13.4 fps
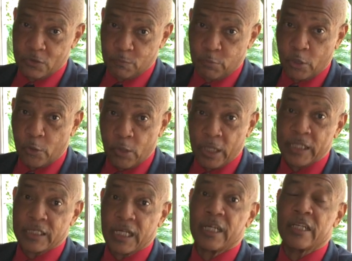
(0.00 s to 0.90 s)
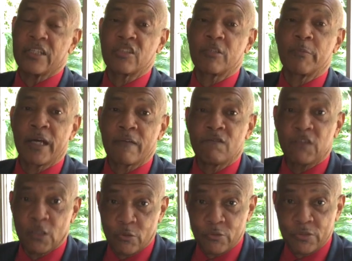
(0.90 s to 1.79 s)
But right now, it's about
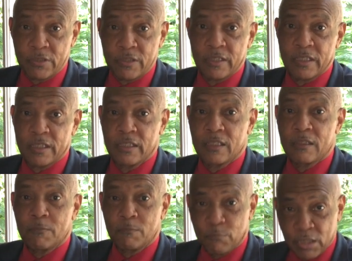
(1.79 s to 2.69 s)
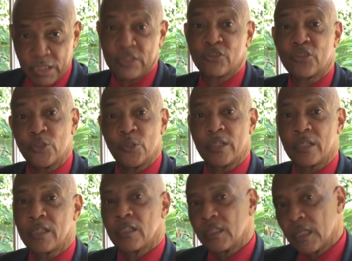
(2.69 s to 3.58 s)
voting. Please do
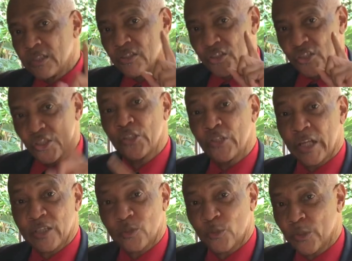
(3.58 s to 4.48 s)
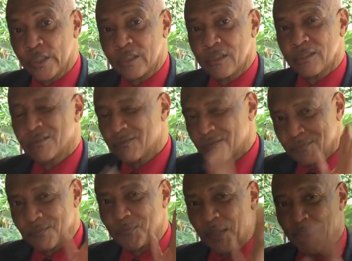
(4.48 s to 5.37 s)
it. See you next week.
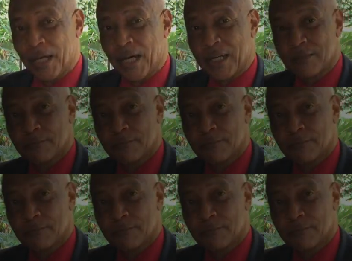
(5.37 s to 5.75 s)
Bye-bye.